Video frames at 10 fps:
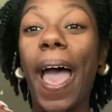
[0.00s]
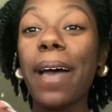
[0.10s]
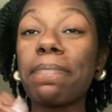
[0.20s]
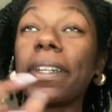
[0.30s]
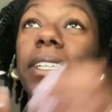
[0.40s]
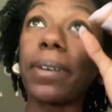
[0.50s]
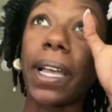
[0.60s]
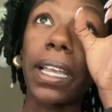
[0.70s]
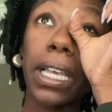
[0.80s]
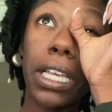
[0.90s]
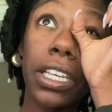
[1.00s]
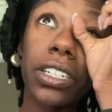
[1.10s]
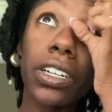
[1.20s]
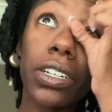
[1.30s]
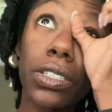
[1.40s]
But anyway, your
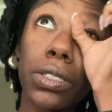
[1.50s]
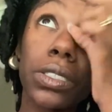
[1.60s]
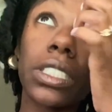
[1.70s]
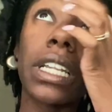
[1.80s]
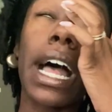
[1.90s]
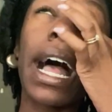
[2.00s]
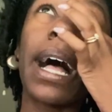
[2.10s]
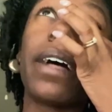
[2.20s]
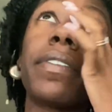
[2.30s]
girl did not have